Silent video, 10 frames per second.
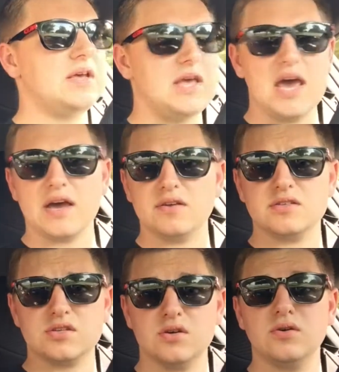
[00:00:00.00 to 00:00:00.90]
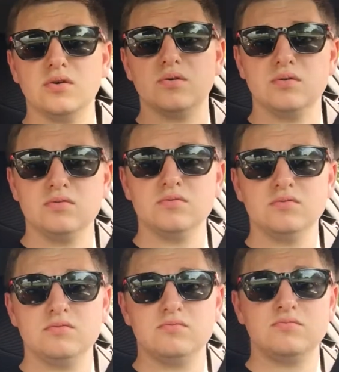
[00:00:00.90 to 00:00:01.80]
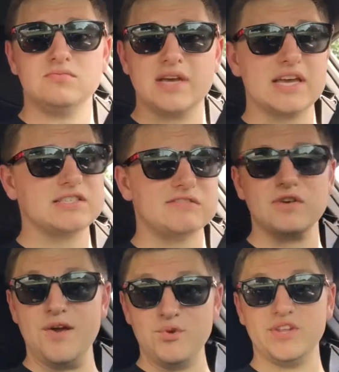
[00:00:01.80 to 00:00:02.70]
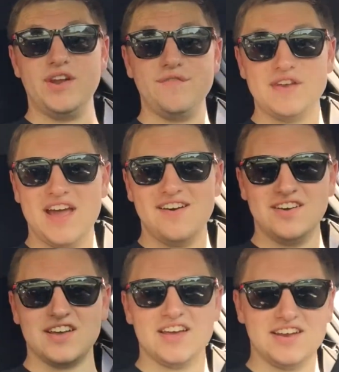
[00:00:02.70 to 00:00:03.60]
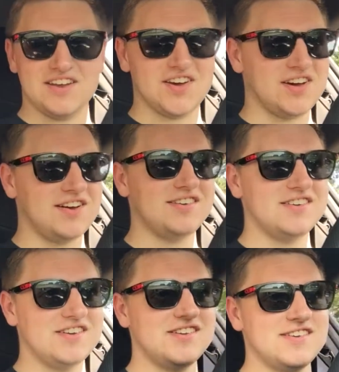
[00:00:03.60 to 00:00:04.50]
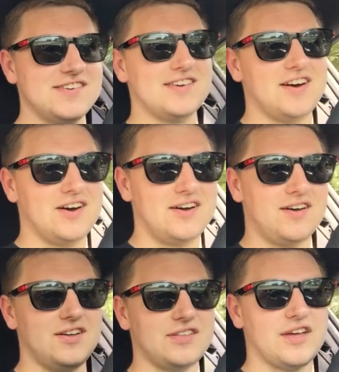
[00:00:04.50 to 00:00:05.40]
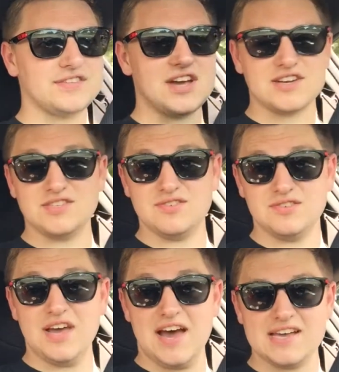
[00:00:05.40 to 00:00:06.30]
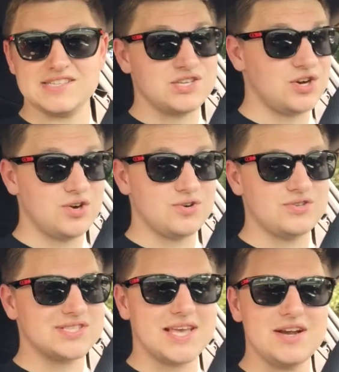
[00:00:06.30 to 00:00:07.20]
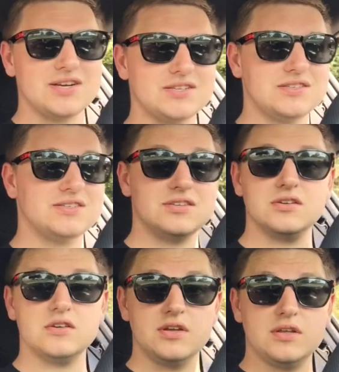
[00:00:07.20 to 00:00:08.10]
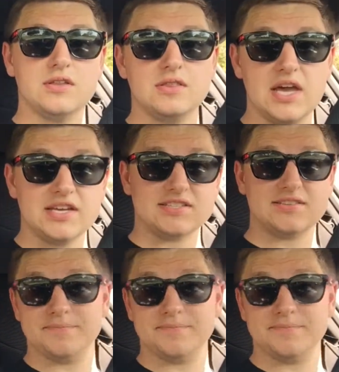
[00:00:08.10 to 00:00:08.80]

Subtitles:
Yeah, so I guess I've rambled enough now, and I'll talk to you guys and girls later. Thanks.